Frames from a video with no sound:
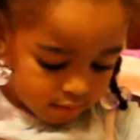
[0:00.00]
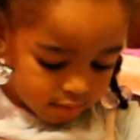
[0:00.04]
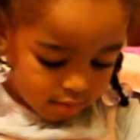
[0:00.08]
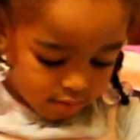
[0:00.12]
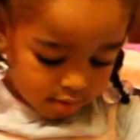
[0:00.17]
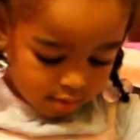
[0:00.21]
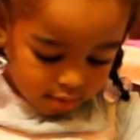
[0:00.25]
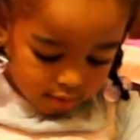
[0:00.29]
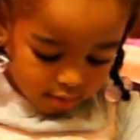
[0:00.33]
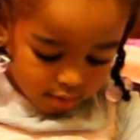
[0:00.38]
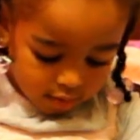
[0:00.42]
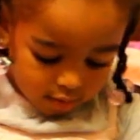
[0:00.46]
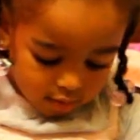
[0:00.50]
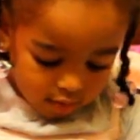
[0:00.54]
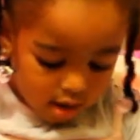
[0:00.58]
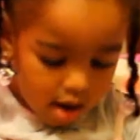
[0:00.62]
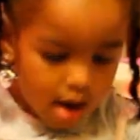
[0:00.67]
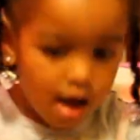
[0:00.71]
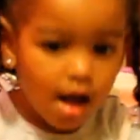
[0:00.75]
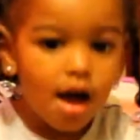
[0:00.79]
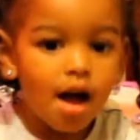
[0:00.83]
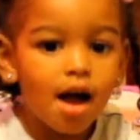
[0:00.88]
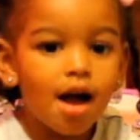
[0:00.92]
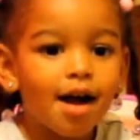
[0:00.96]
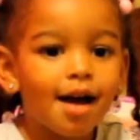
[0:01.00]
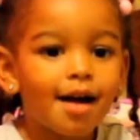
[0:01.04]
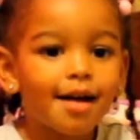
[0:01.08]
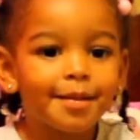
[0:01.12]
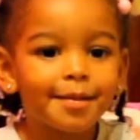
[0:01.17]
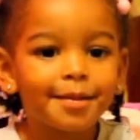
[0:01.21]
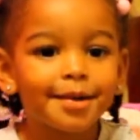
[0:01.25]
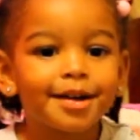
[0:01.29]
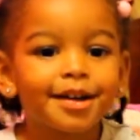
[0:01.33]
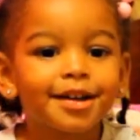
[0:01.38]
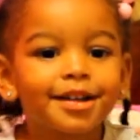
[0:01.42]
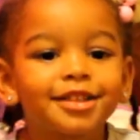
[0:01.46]

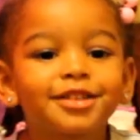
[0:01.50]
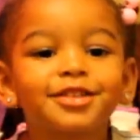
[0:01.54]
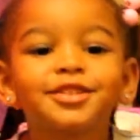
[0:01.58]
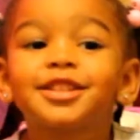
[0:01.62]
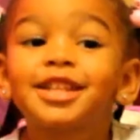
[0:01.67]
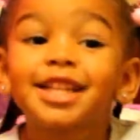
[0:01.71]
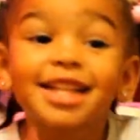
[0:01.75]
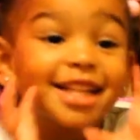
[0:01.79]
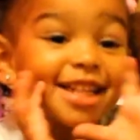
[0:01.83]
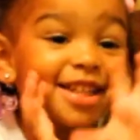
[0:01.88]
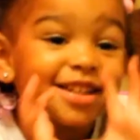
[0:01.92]
(silence)